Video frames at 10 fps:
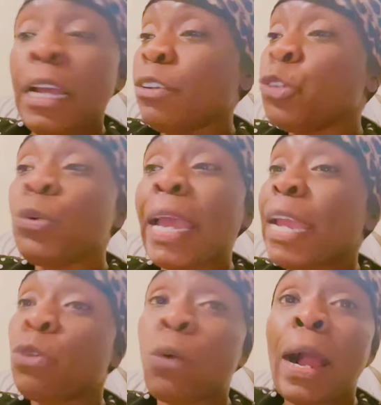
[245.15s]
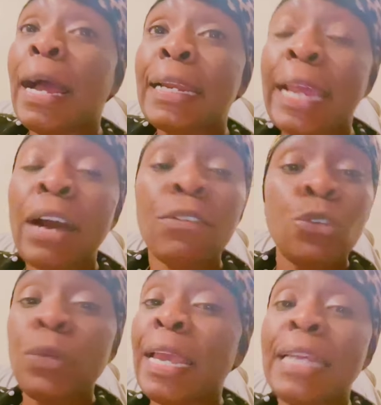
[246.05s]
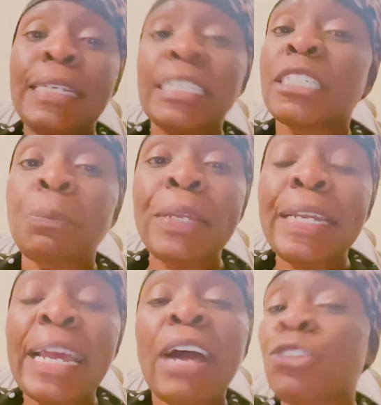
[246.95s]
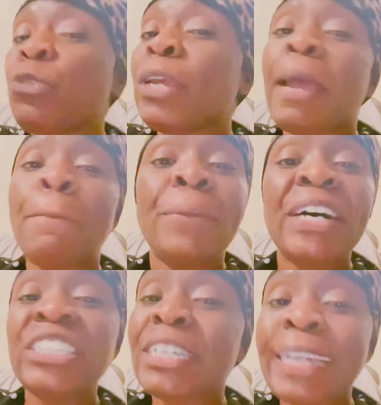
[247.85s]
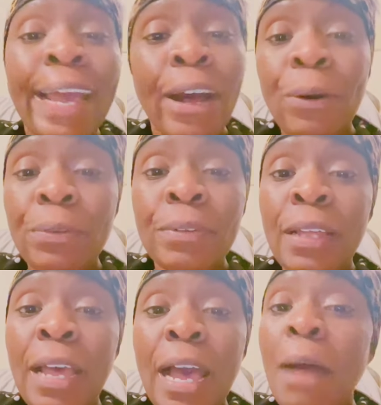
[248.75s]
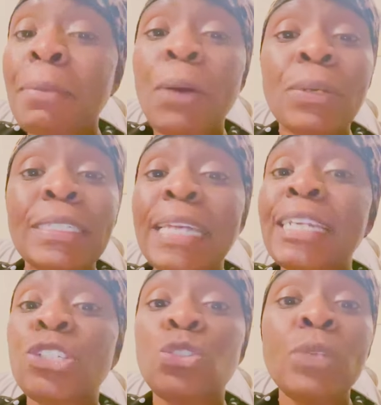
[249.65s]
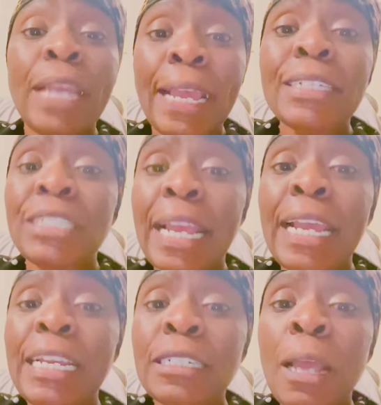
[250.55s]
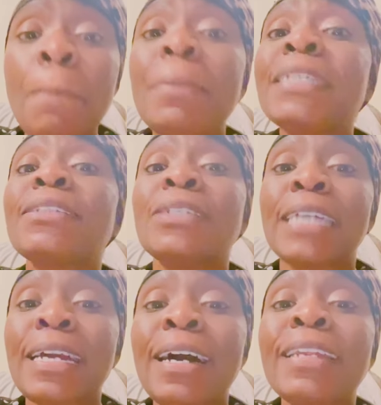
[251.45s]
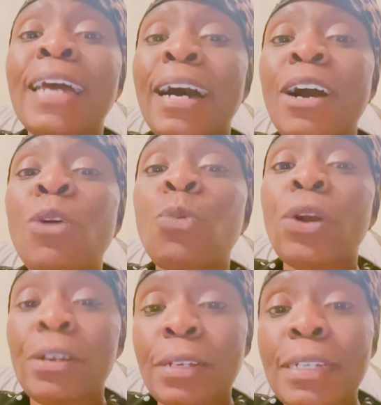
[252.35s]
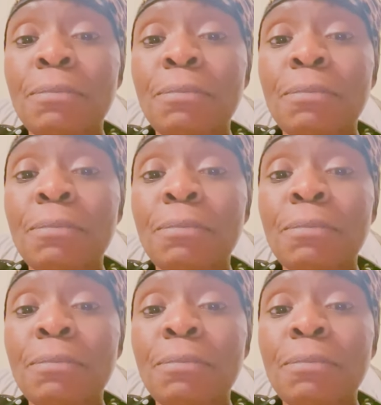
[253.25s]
If you can't grind now, if you can't discipline now, if you can't budget now, I'm not going to say that you can't change, but it's going to take a lot of work.